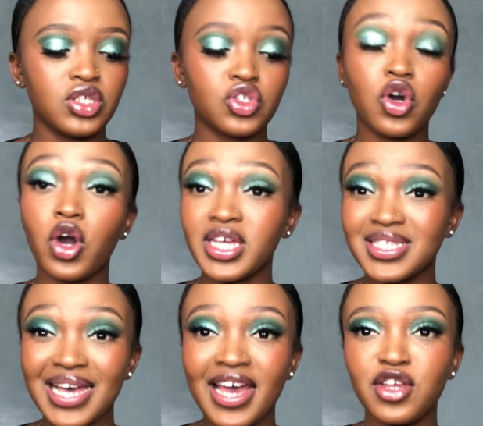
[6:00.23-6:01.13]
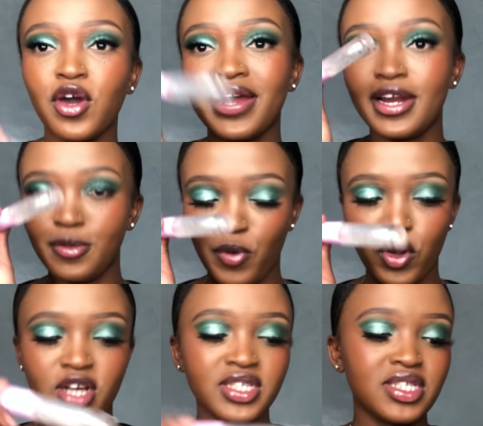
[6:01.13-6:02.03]
So inside you gonna lip
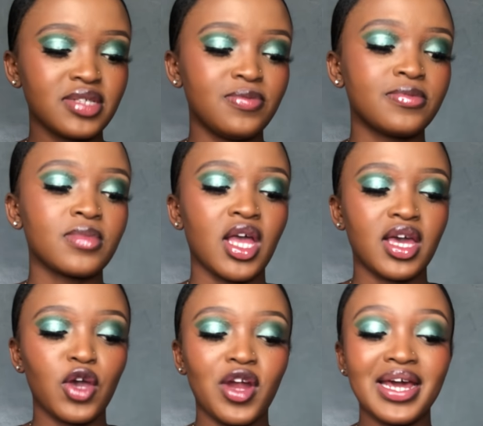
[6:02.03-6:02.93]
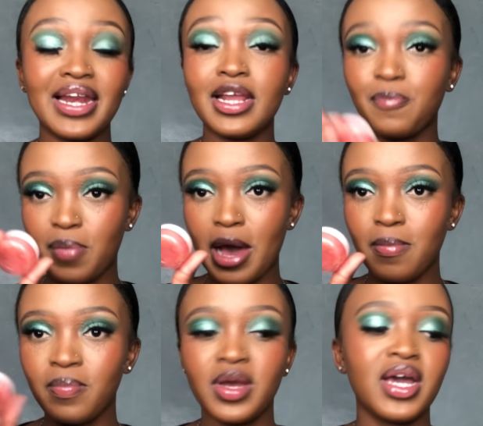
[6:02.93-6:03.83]
gloss, you gonna lip
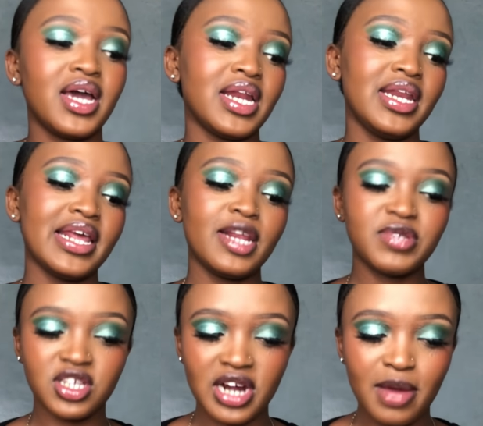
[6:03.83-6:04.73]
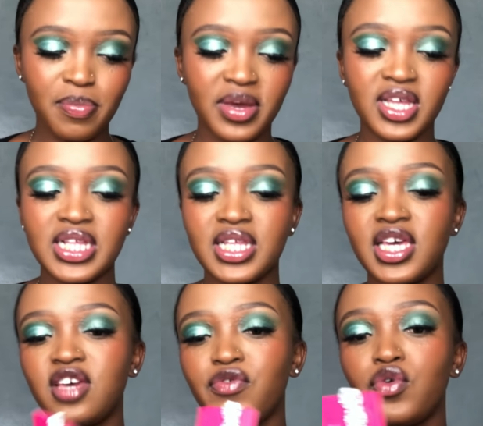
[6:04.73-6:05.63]
balm and a lip scrub, and they
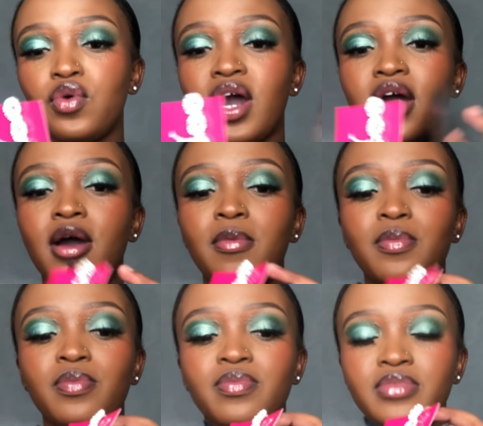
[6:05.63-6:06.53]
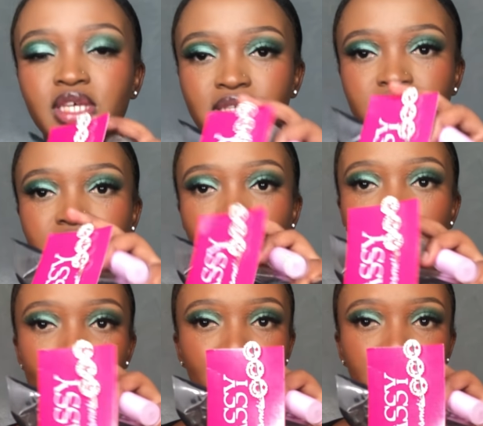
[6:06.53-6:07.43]
give you this
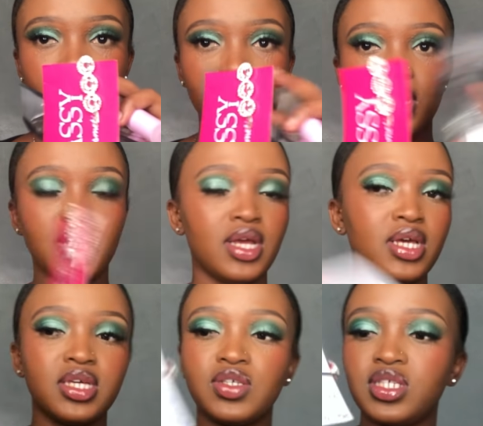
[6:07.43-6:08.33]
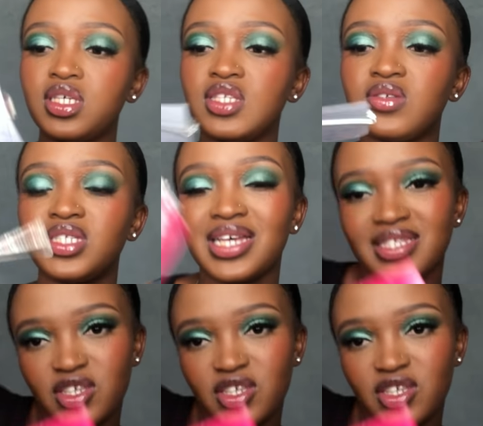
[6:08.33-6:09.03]
hairpin. See, it's Sassy